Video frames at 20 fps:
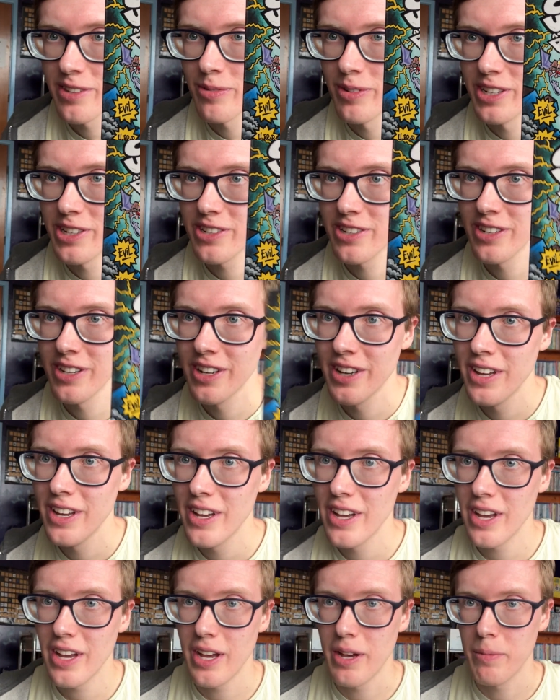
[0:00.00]
which
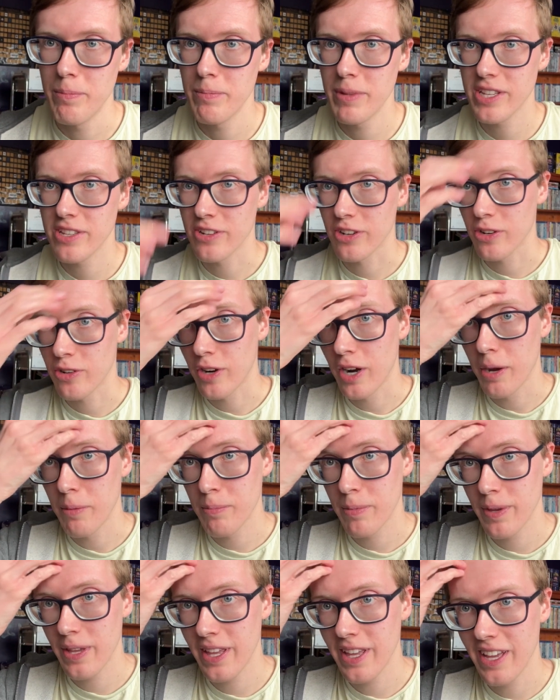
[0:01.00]
Mr.
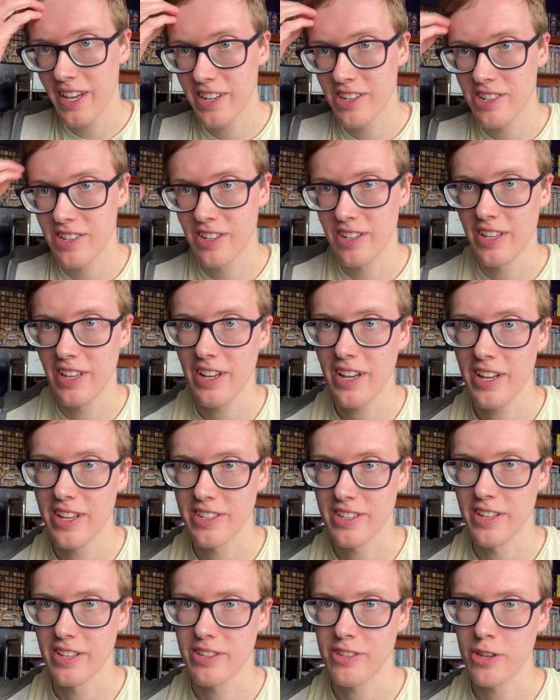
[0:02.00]
Krupp, he actually
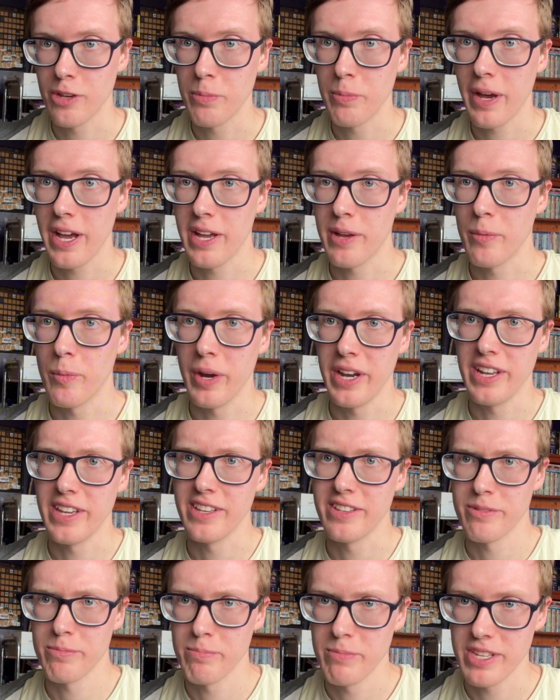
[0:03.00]
has a toupee when
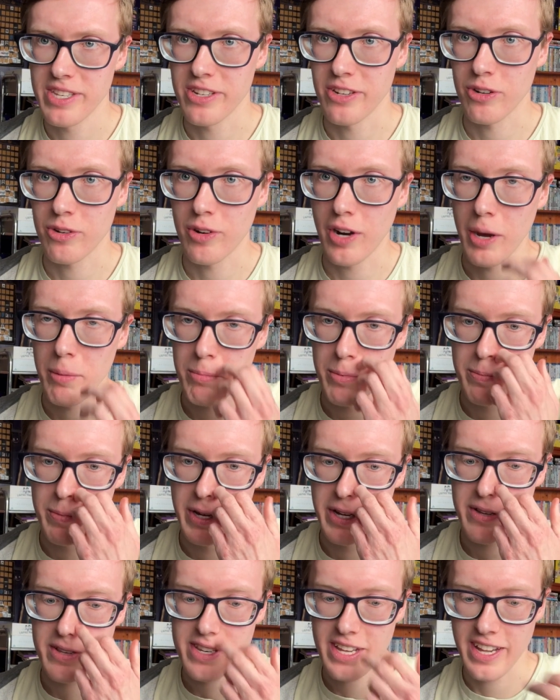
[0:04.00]
he's Mr. Krupp,
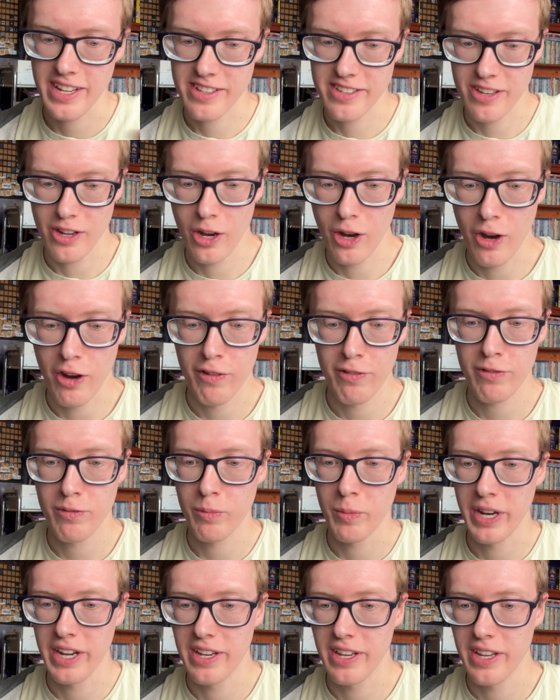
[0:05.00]
but takes it off
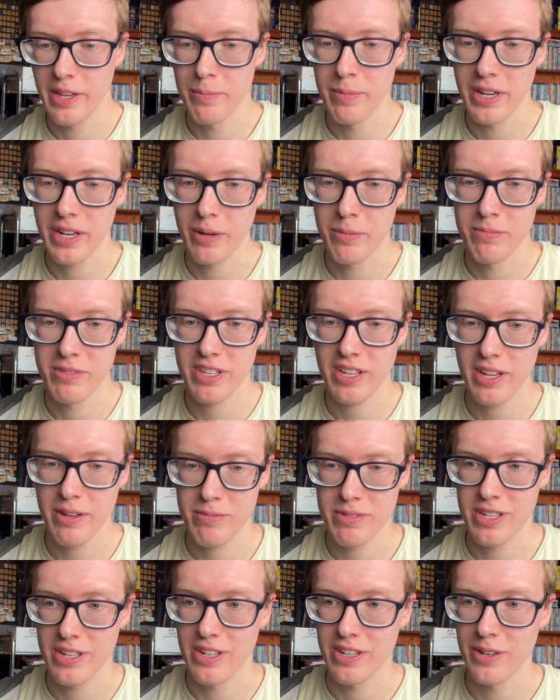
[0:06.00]
when he becomes
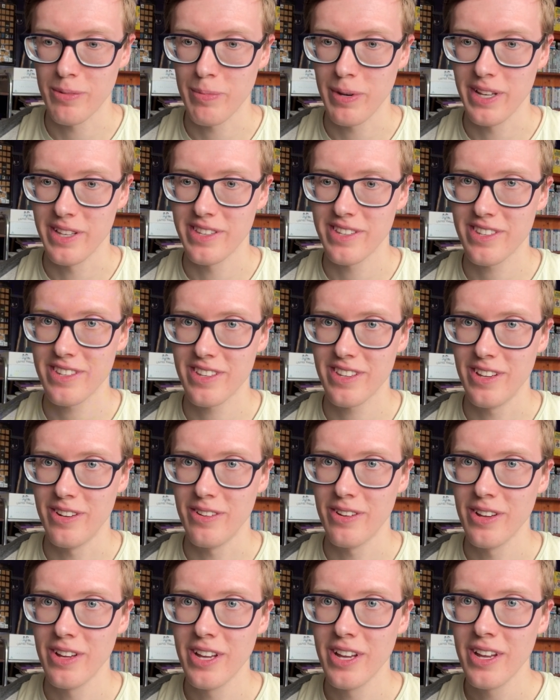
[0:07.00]
Captain Underpants.
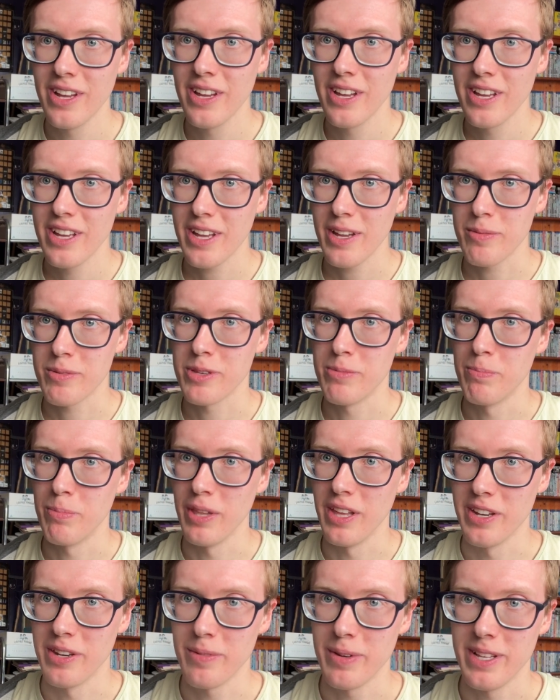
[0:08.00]
Captain
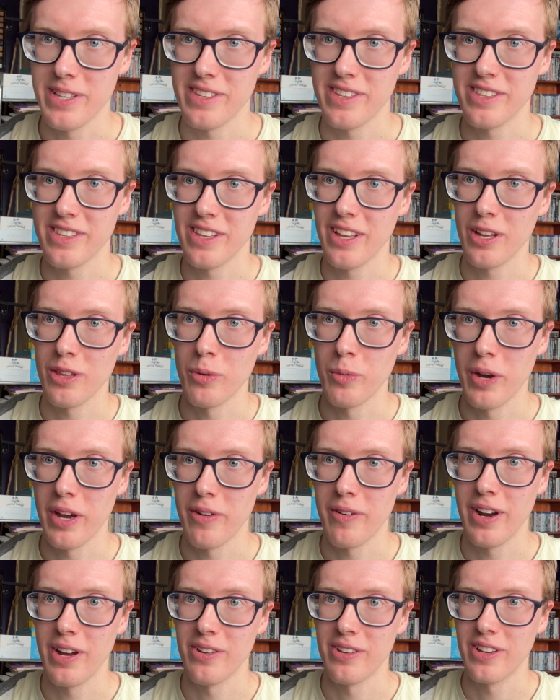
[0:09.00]
Blunderpants is the other way
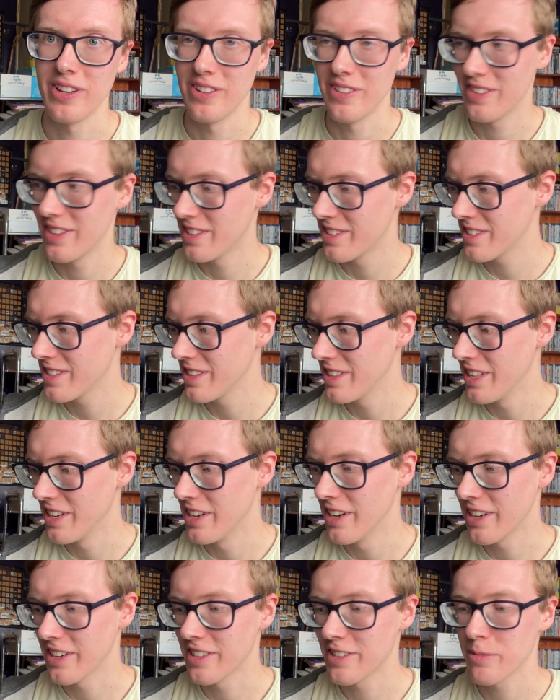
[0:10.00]
around. The
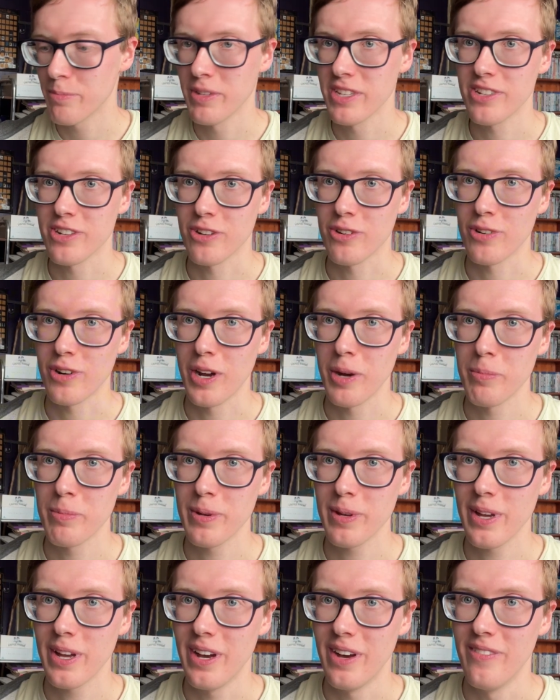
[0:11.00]
nice Mr. Krupp
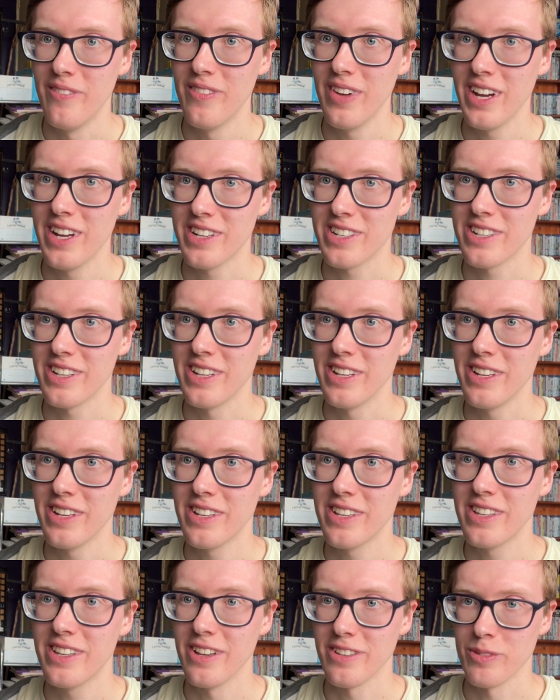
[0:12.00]
actually
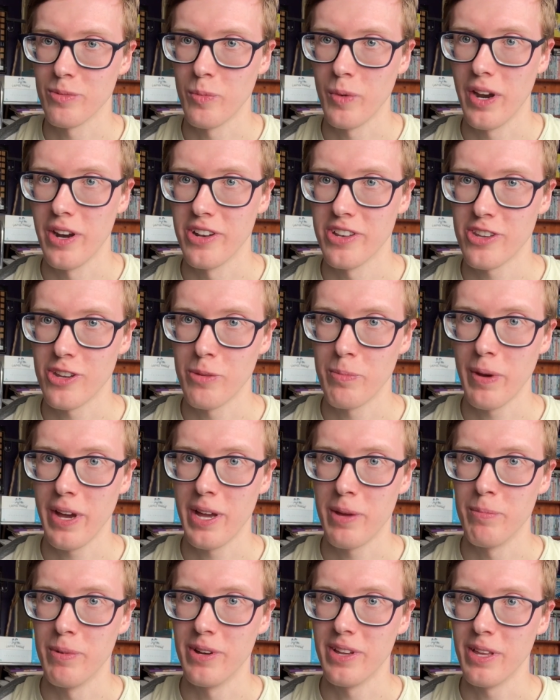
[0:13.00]
doesn't wear a toupee,
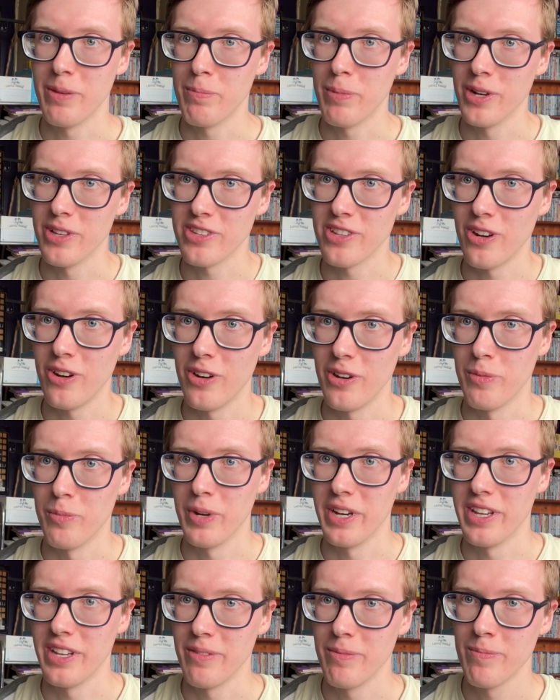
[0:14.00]
but he puts it on
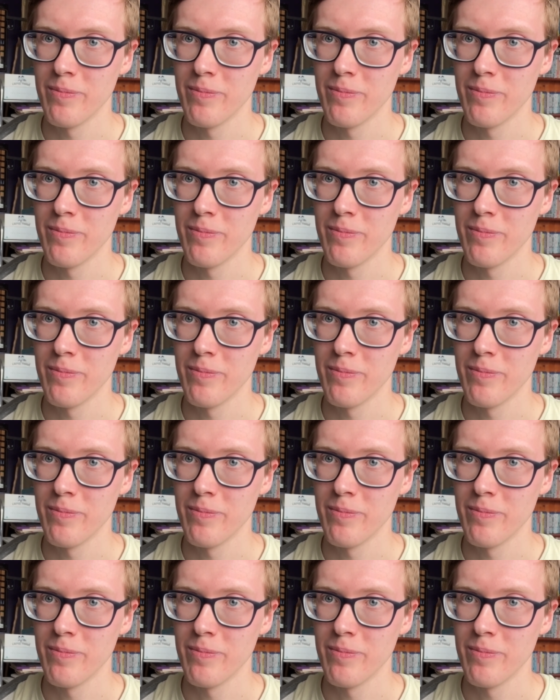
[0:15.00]
when he